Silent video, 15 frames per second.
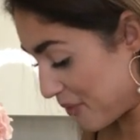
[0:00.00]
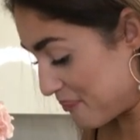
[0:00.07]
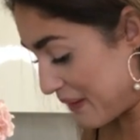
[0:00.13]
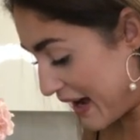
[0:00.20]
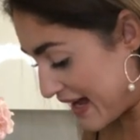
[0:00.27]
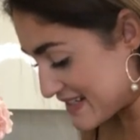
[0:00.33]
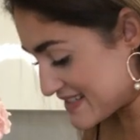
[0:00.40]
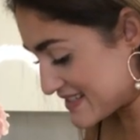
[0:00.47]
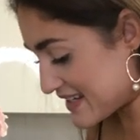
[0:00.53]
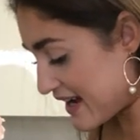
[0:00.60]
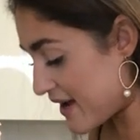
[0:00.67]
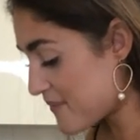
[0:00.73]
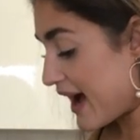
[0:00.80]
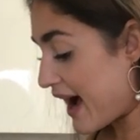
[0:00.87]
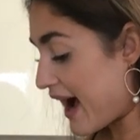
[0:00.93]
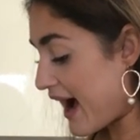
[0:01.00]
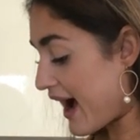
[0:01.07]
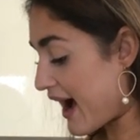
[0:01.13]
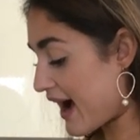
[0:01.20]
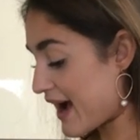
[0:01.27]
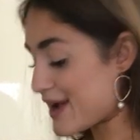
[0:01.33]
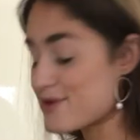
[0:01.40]
pasta.
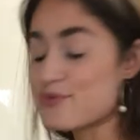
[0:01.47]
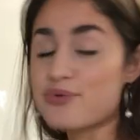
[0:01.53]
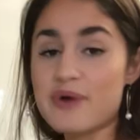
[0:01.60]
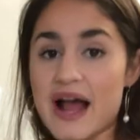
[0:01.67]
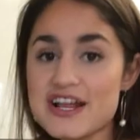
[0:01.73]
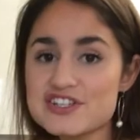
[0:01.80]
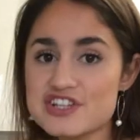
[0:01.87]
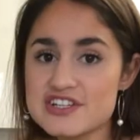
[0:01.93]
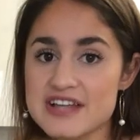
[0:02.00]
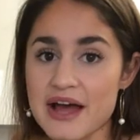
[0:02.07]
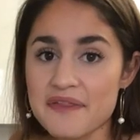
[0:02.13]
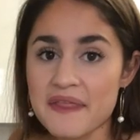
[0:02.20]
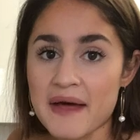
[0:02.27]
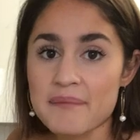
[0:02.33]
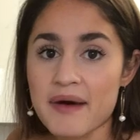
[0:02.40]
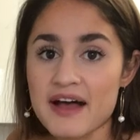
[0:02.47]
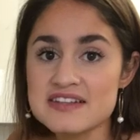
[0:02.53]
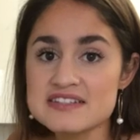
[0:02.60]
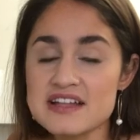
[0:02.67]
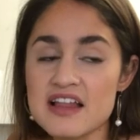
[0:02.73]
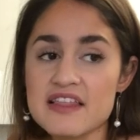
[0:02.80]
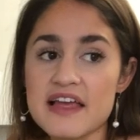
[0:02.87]
I rationed out that
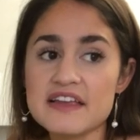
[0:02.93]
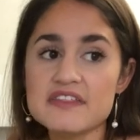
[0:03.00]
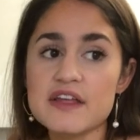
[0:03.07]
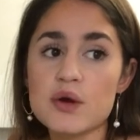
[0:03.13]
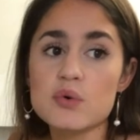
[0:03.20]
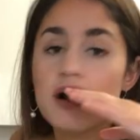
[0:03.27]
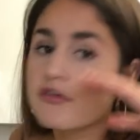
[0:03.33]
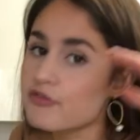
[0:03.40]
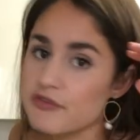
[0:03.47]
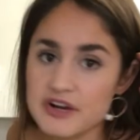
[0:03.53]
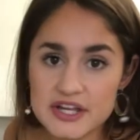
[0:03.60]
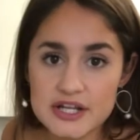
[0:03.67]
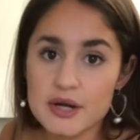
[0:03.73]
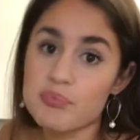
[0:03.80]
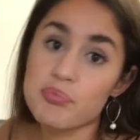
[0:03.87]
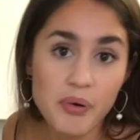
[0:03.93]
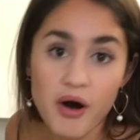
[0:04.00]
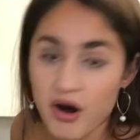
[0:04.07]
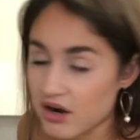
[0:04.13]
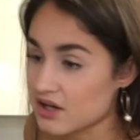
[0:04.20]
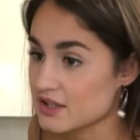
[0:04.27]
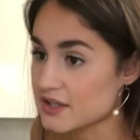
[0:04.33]
pasta like there was freaking
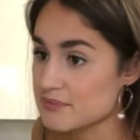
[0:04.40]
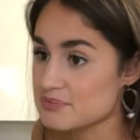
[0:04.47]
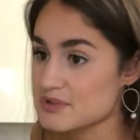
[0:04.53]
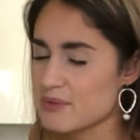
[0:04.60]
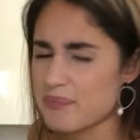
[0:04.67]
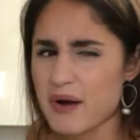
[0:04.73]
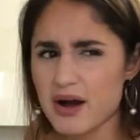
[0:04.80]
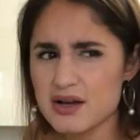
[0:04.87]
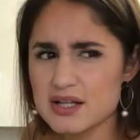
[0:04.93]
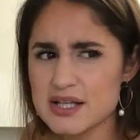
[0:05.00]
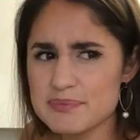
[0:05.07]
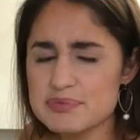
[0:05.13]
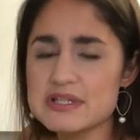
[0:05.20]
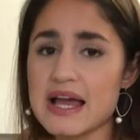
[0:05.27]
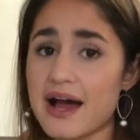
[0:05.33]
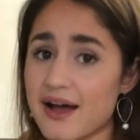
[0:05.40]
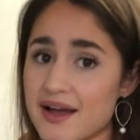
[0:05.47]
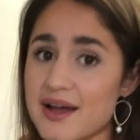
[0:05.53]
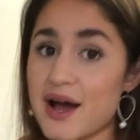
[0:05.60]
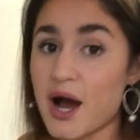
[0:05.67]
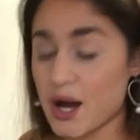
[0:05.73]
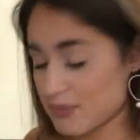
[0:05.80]
apocalypse. Apocalypse? Yeah,
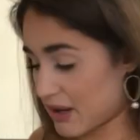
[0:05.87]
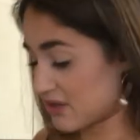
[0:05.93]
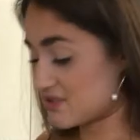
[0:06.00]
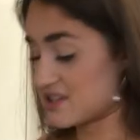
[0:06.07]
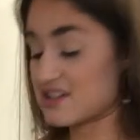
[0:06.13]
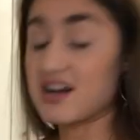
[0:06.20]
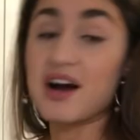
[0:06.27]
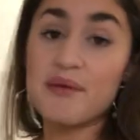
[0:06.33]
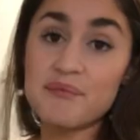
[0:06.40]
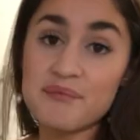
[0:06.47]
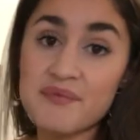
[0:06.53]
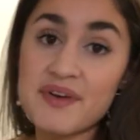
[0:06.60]
about to come.